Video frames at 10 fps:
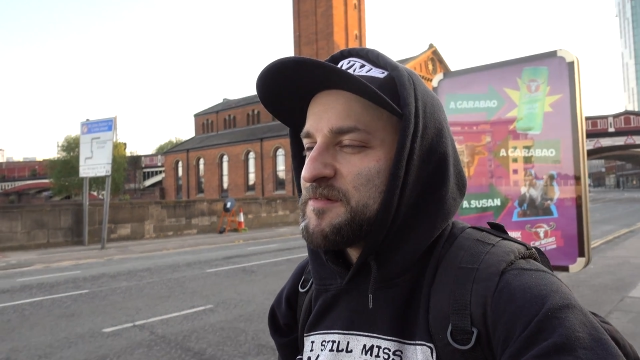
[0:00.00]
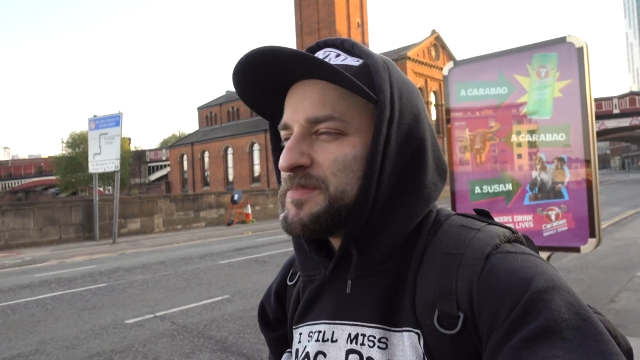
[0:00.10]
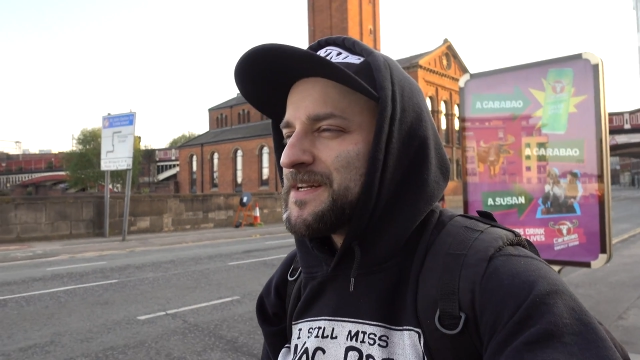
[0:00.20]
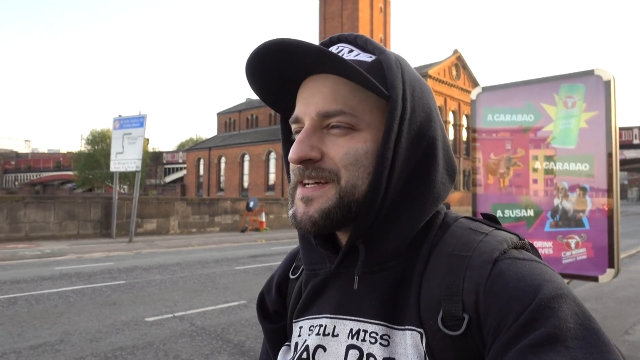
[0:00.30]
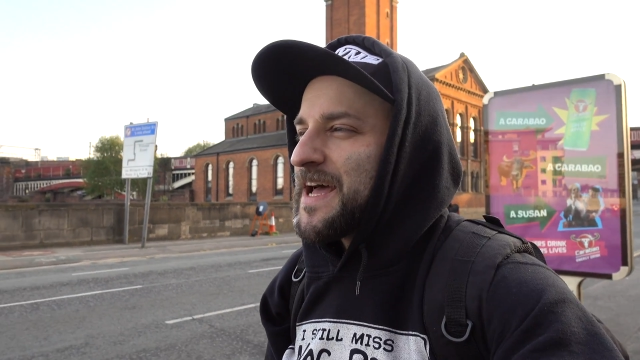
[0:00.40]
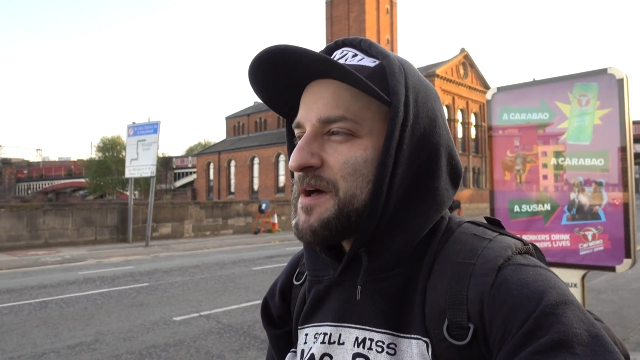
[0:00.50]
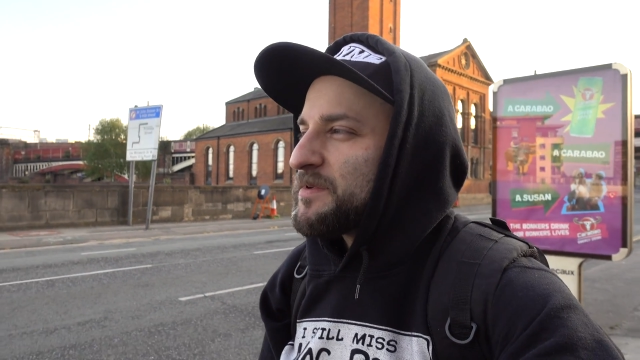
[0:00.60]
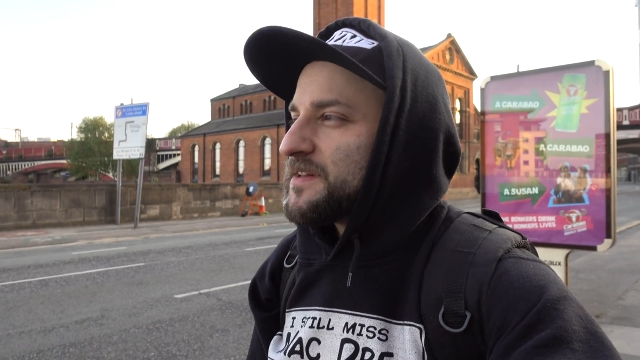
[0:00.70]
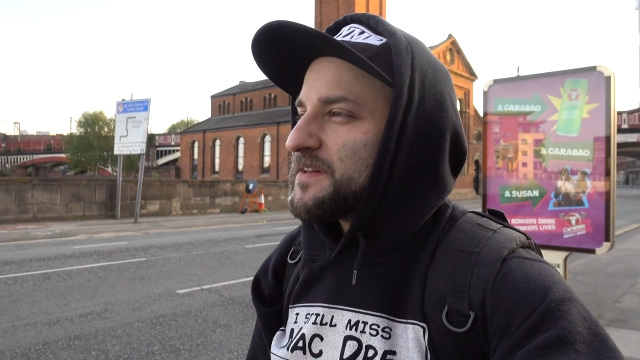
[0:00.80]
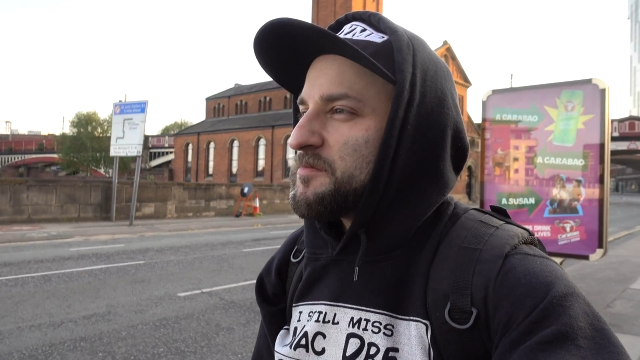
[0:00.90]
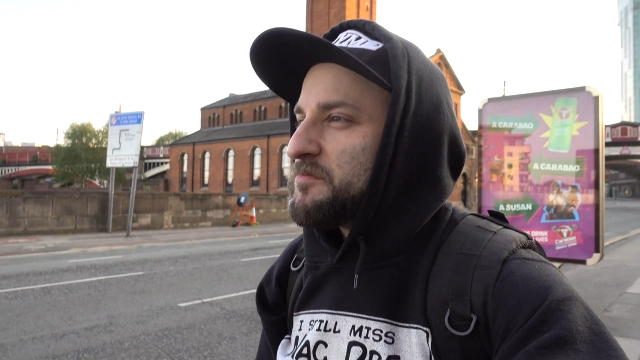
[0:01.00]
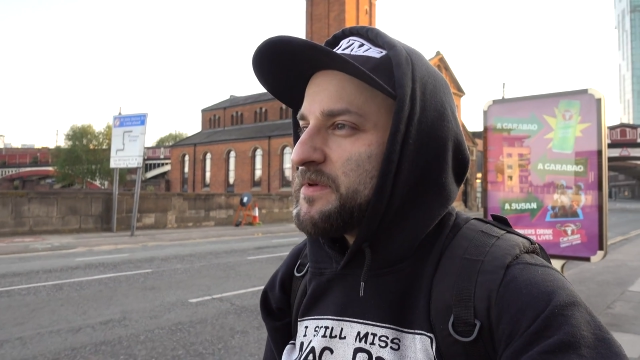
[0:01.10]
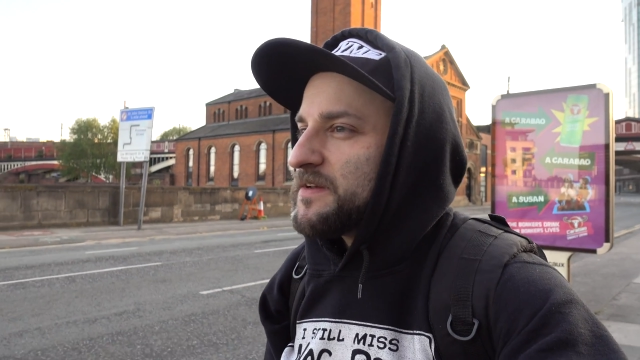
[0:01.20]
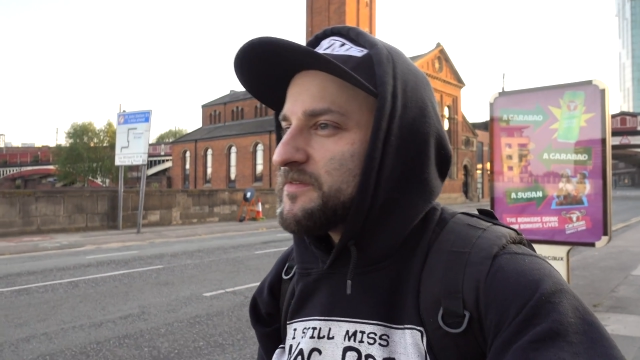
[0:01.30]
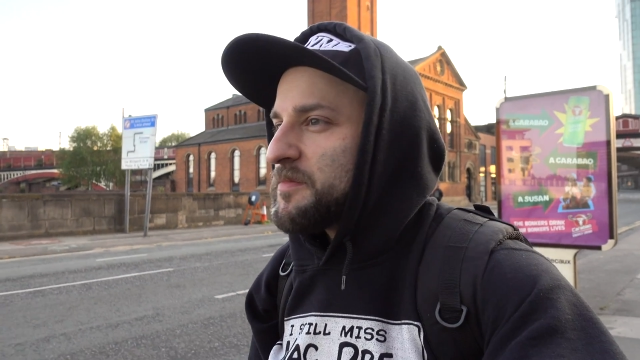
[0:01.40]
but it happened in a
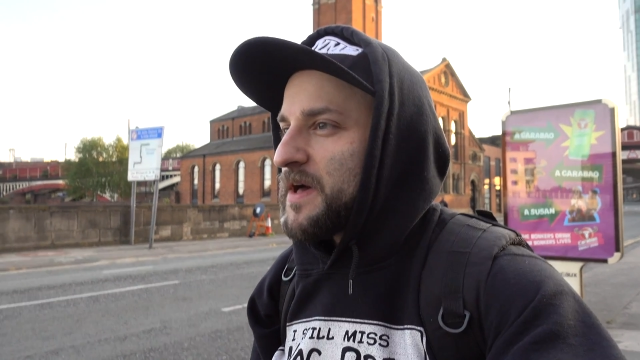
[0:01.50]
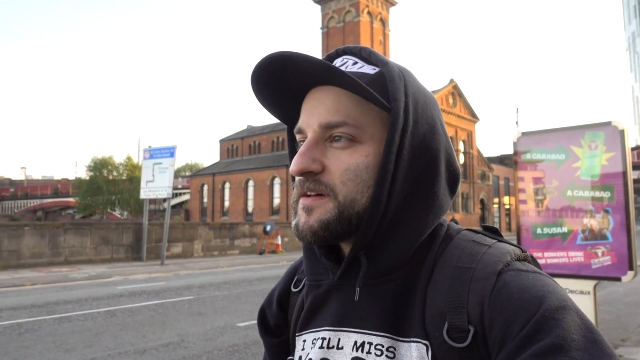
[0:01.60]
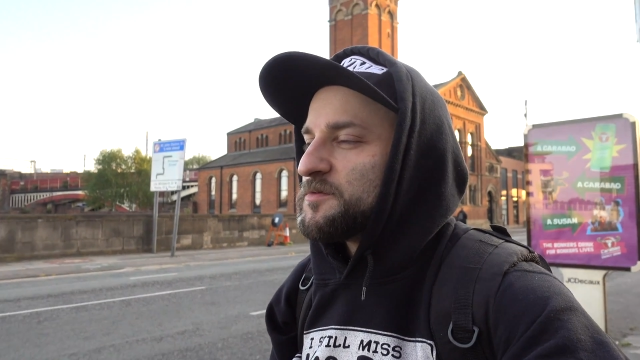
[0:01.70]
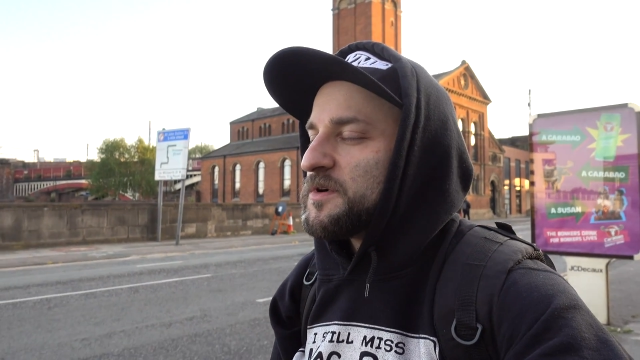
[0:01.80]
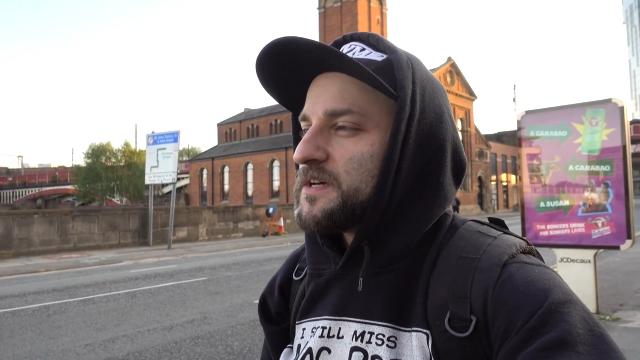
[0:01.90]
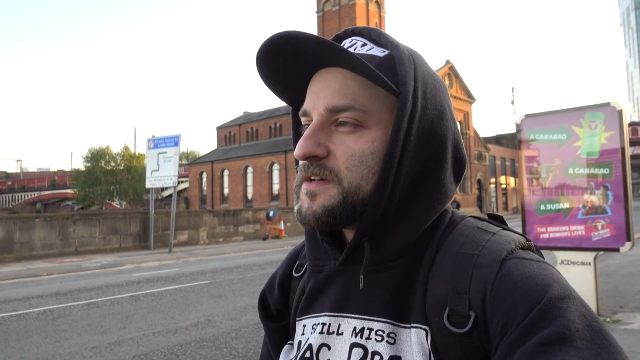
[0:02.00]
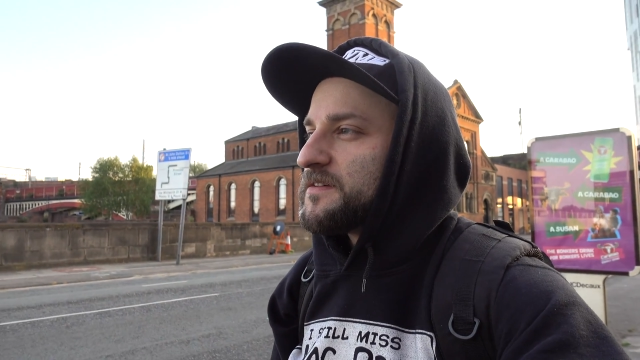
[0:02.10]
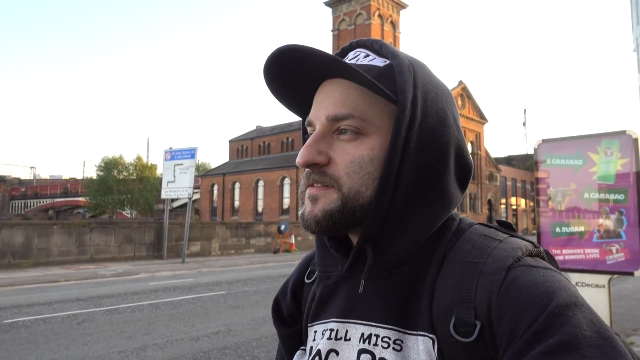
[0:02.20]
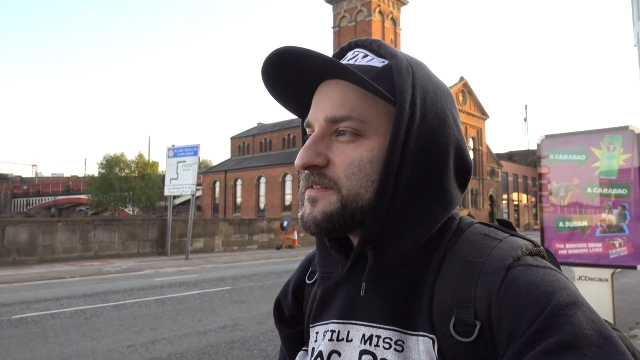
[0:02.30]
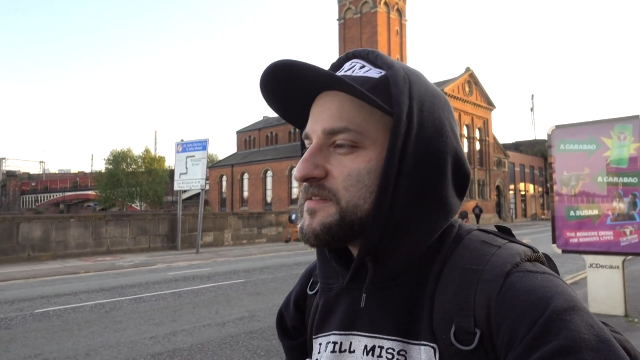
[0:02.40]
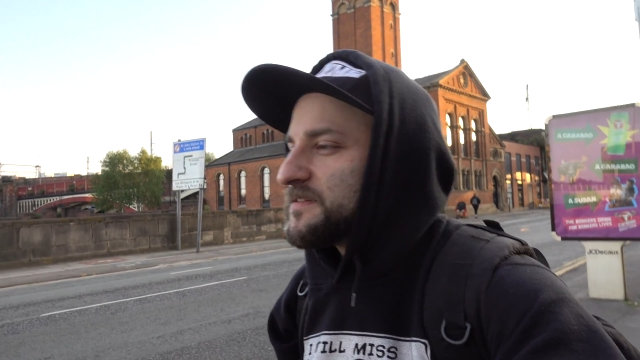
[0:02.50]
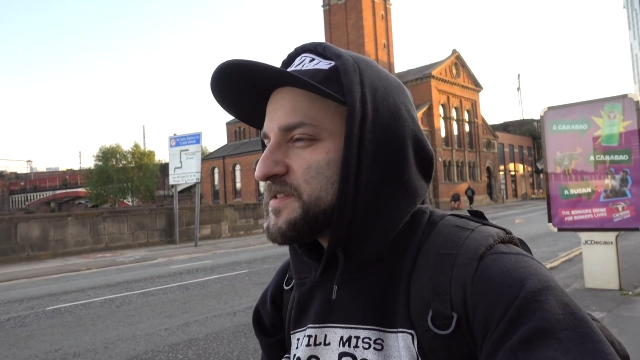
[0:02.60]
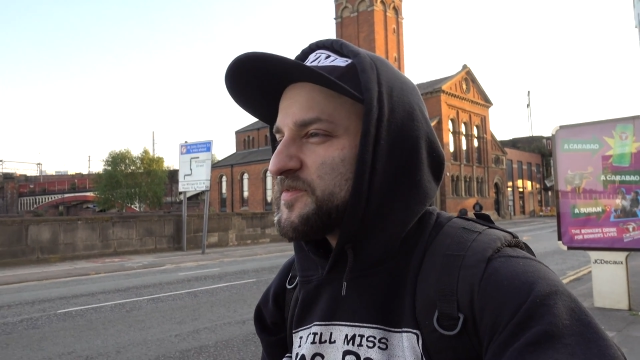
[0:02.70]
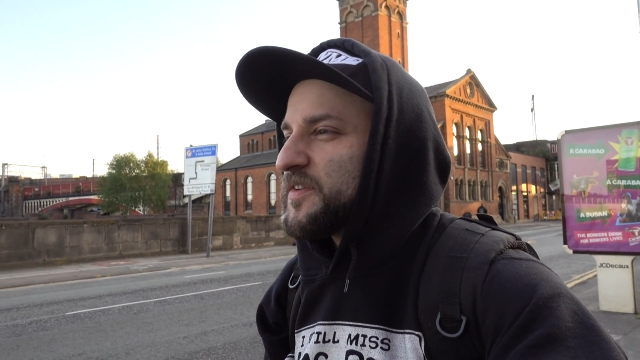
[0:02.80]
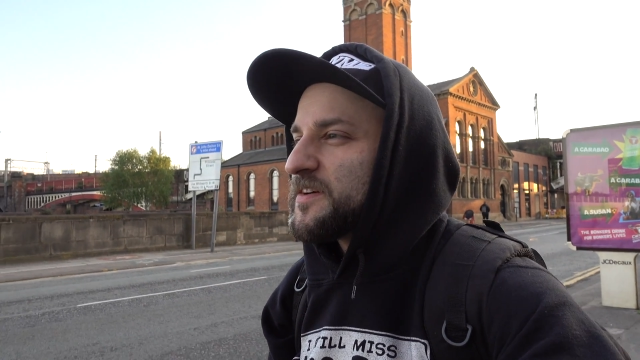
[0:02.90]
bit of a bad way
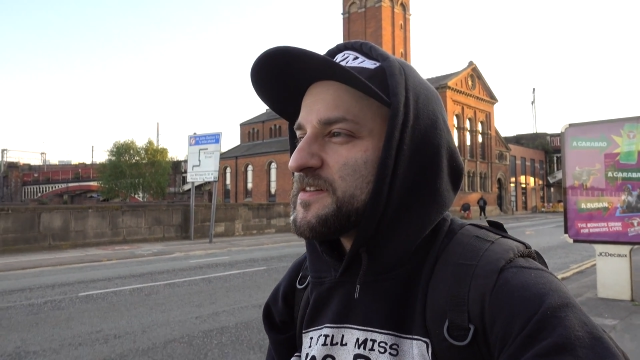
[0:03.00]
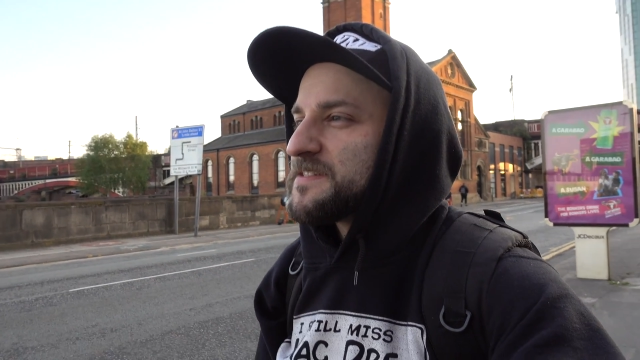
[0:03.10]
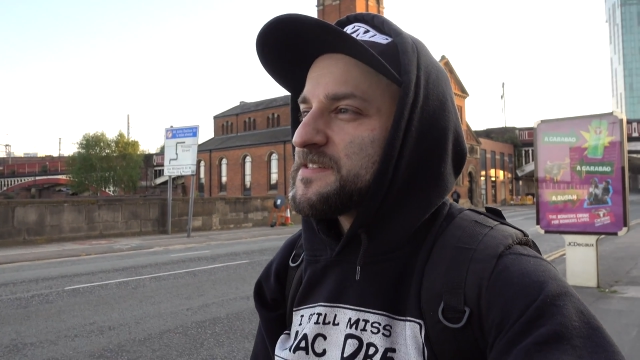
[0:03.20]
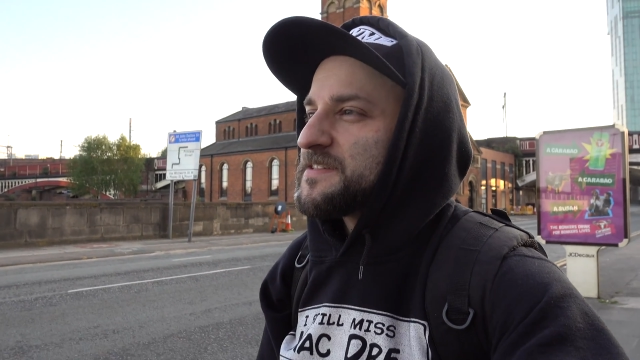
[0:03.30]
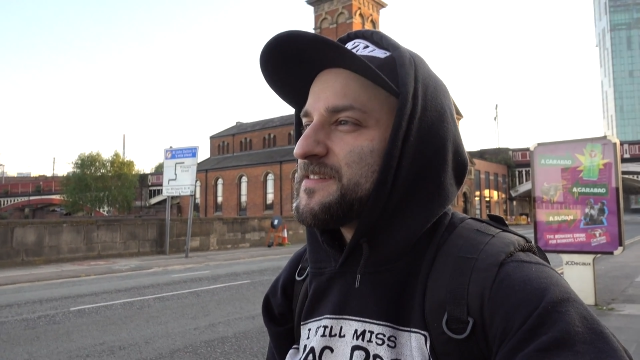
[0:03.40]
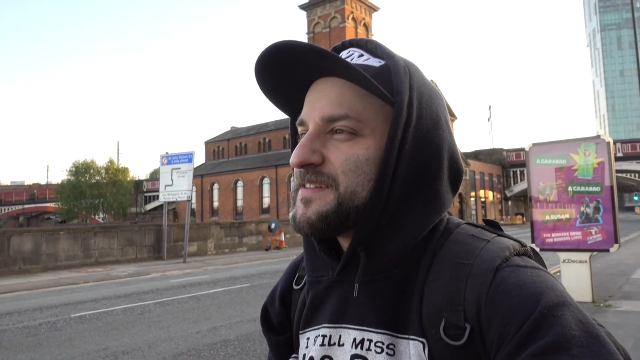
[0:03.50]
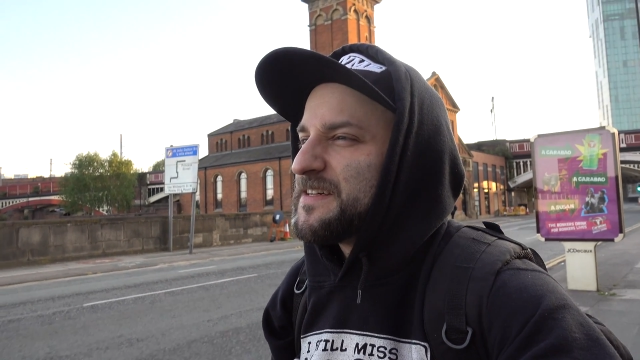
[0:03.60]
as far as